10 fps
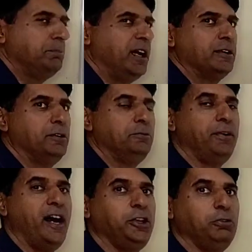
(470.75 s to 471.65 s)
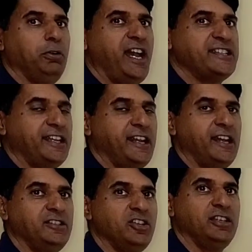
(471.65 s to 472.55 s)
But for you as
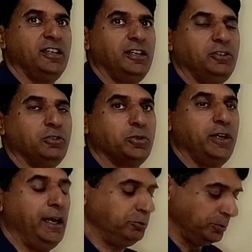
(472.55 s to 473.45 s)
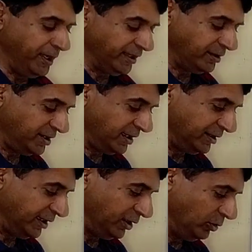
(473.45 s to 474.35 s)
an engineer, you should have to practice
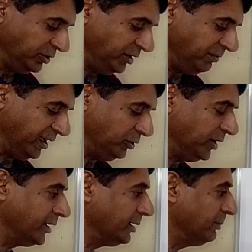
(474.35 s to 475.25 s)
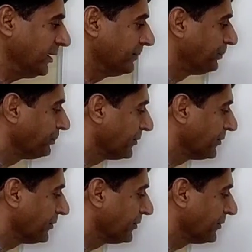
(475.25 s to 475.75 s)
it, that how these values are coming.